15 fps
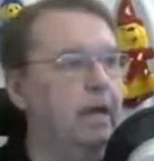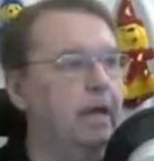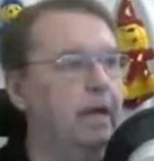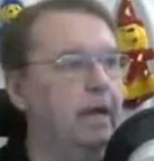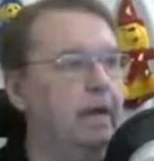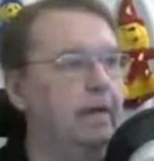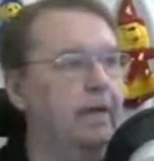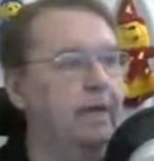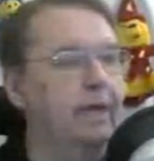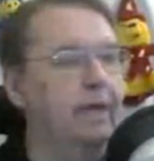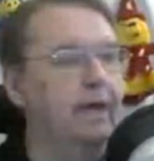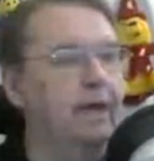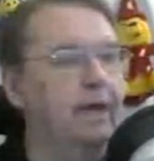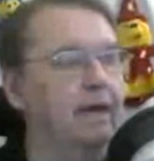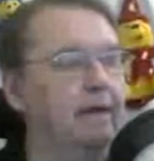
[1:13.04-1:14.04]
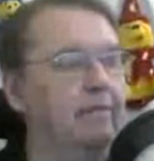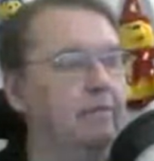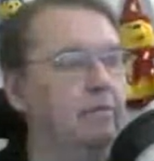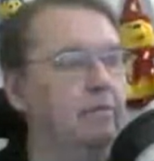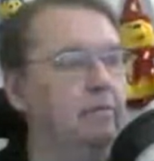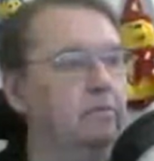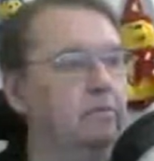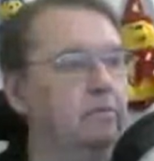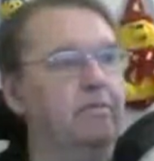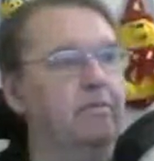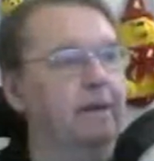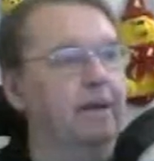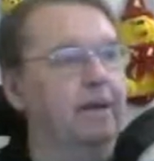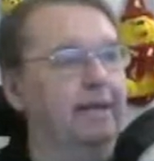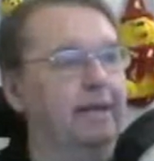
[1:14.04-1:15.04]
And then I have, never
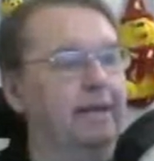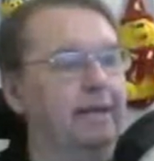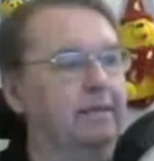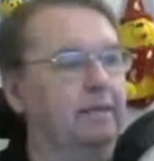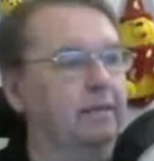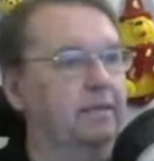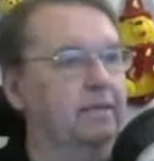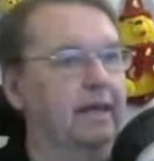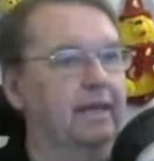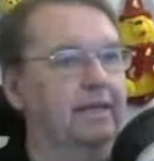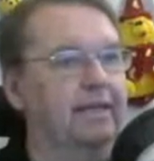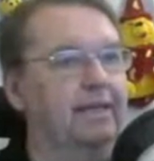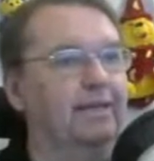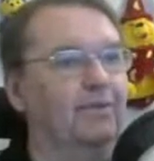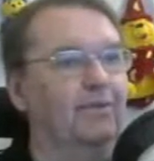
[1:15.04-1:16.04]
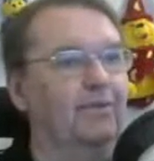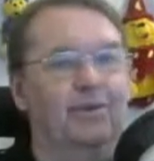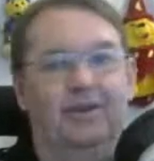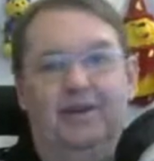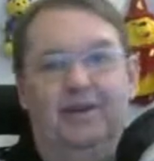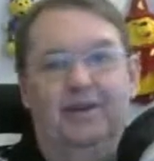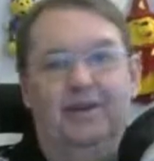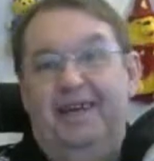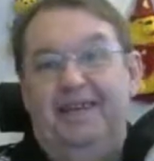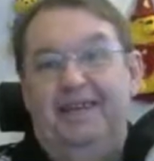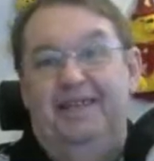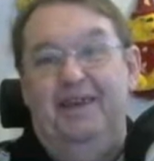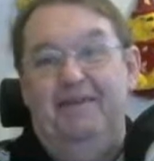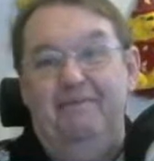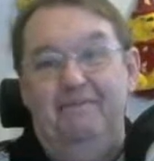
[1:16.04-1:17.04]
mind that, that is for the
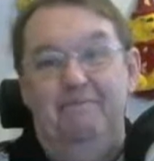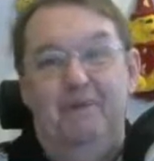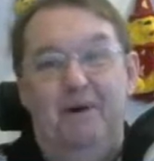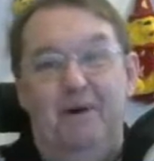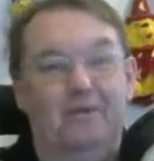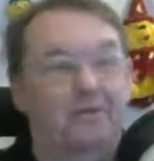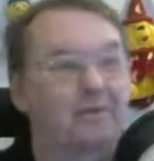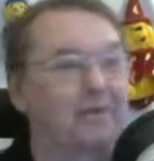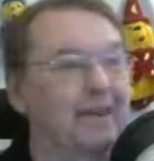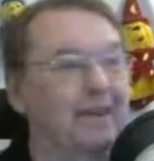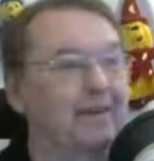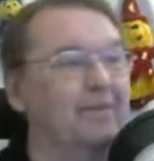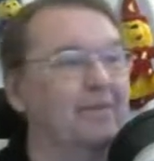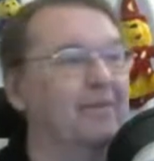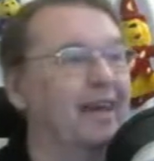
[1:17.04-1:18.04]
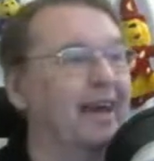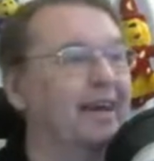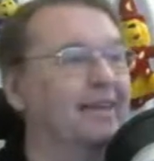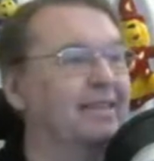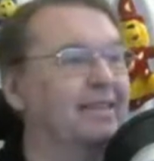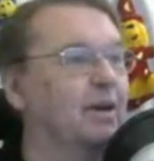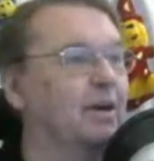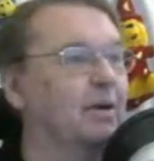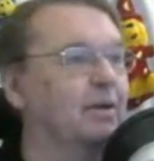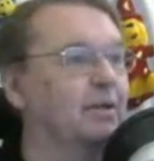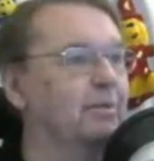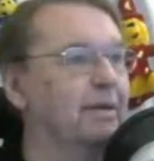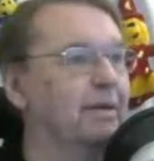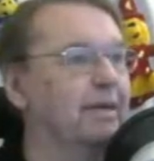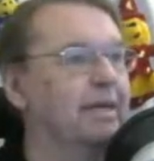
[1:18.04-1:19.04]
creative mode, whenever that is going
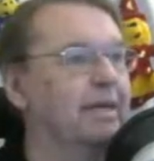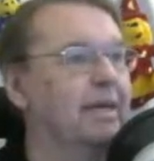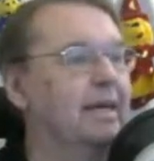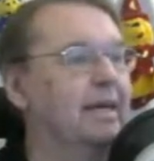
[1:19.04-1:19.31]
to be.